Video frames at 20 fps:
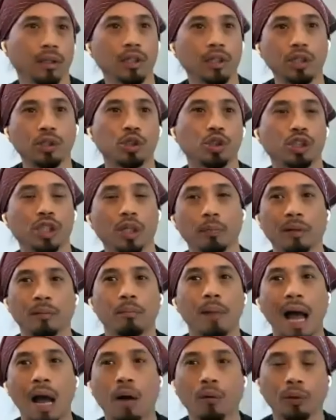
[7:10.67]
leadership,
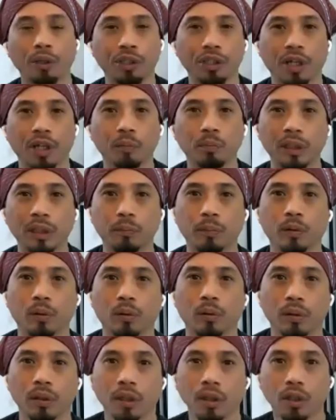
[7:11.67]
empowering young
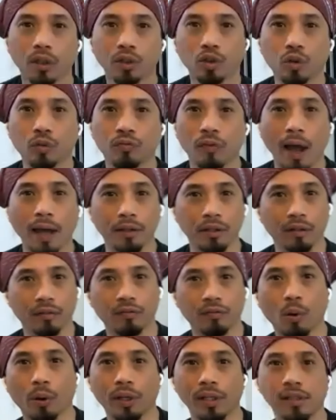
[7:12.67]
people to find
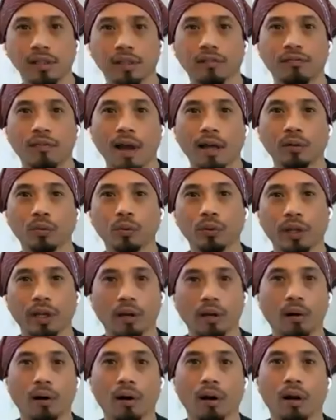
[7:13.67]
their voice and find who
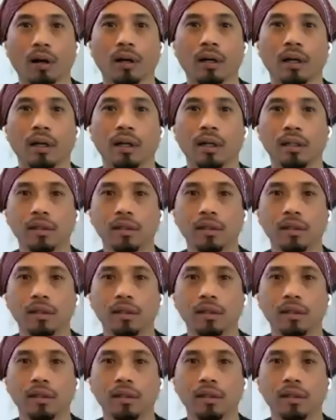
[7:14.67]
they are,